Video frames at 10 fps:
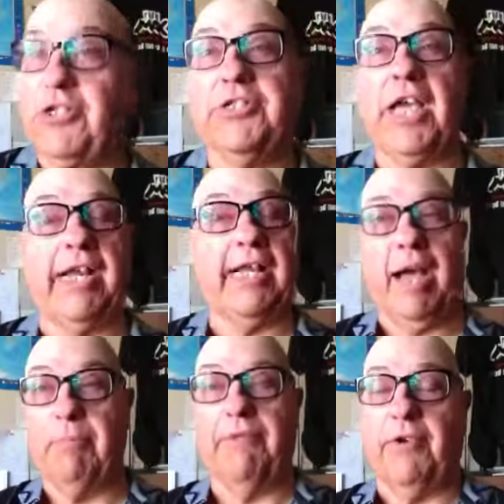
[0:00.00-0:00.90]
She's got a
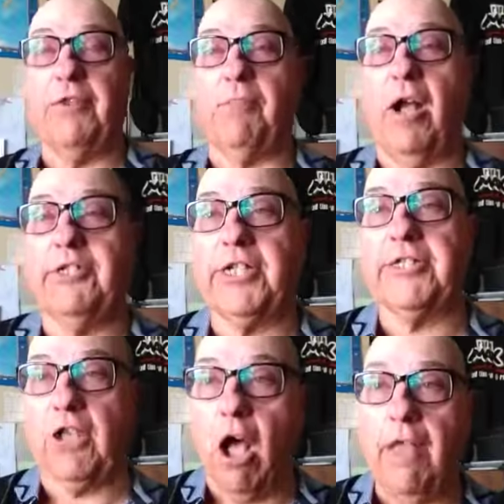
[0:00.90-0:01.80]
couple of other
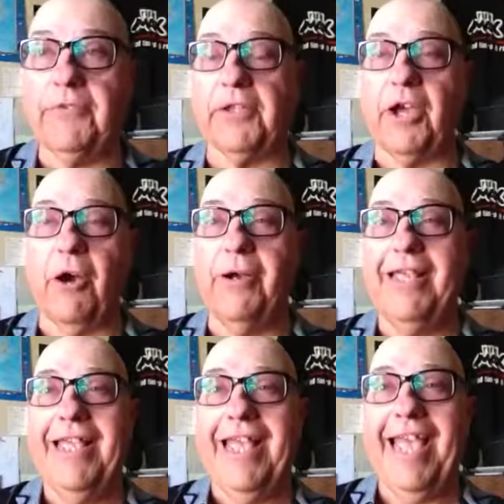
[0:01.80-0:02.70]
projects on the go,
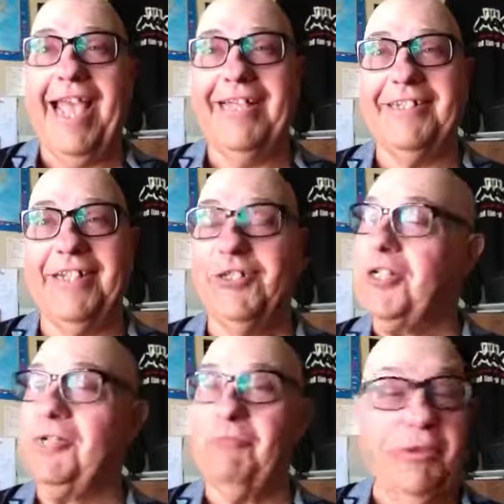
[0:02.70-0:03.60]
and uh, she
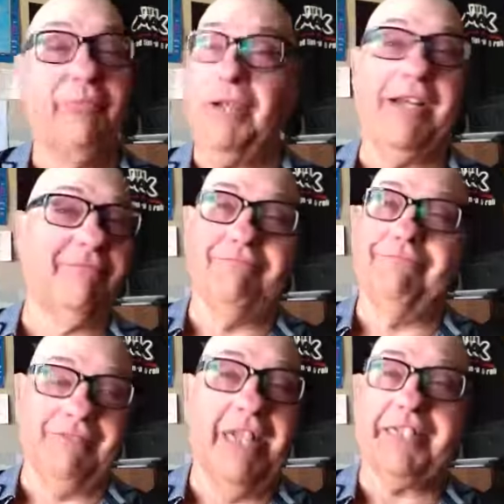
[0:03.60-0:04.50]
did. We, we had a,
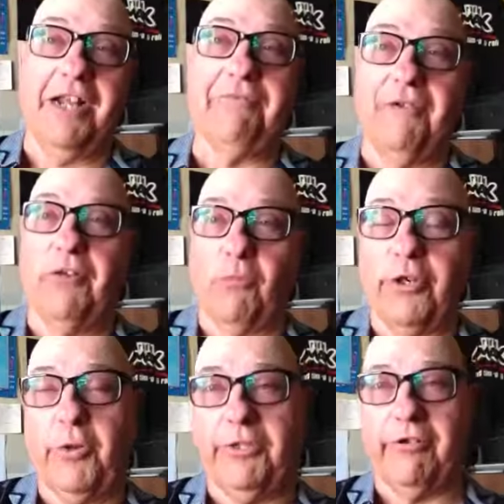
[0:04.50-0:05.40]
a, ton of fun
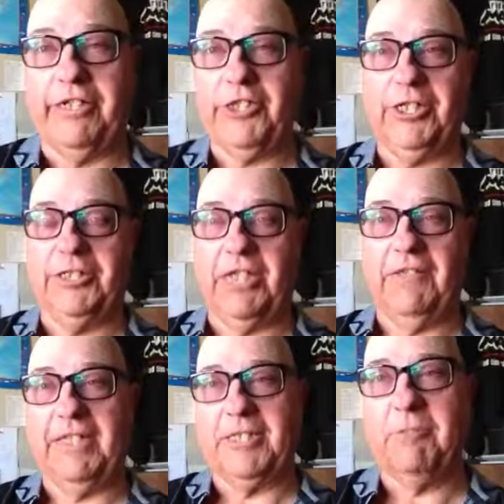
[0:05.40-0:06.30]
working with her at Chill
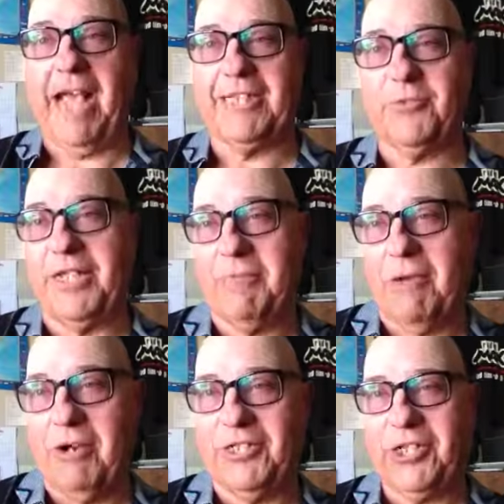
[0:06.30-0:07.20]
TV this past week. You
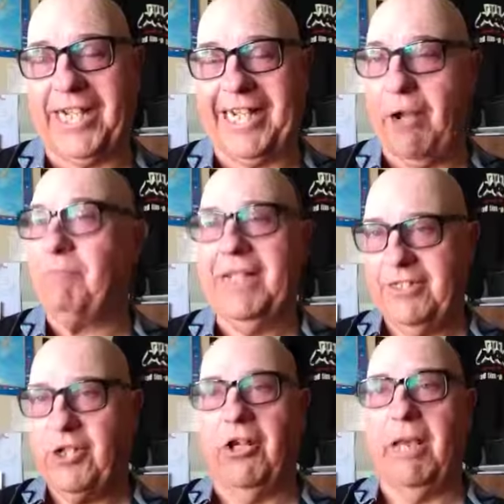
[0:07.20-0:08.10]
might want to check it out.
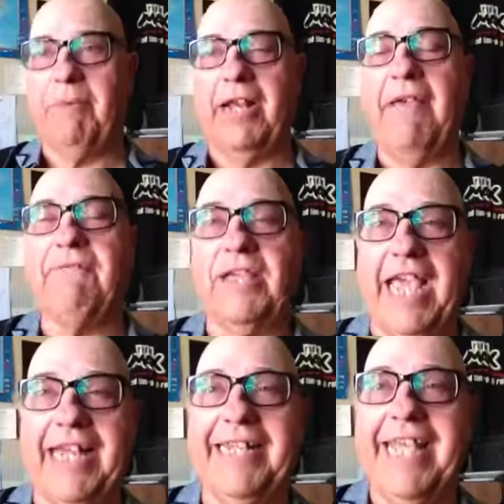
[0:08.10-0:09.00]
It's all up on
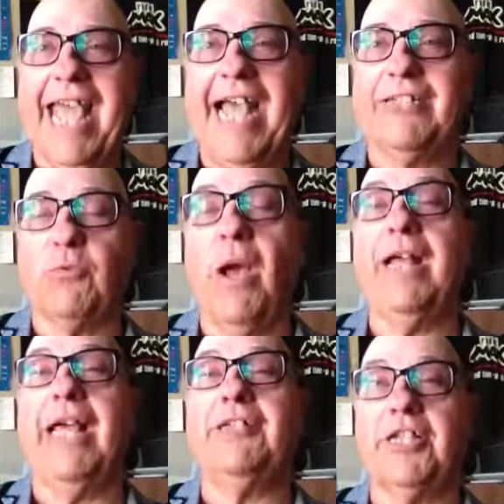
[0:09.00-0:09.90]
FVN as
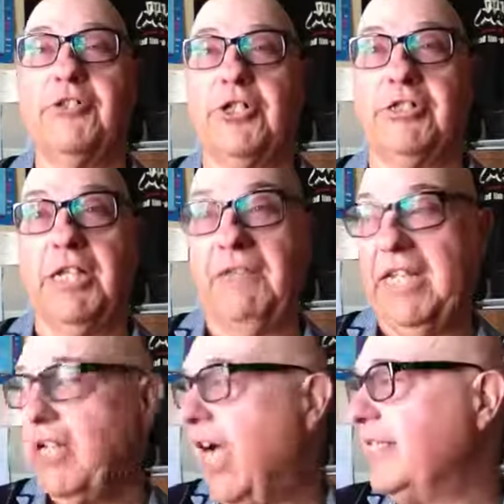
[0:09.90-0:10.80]
well as
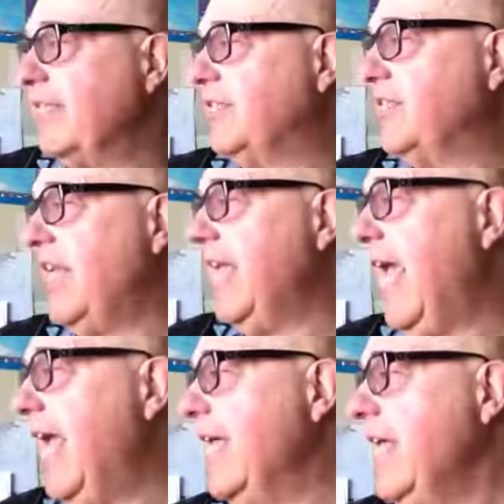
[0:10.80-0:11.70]
ChillTV.ca.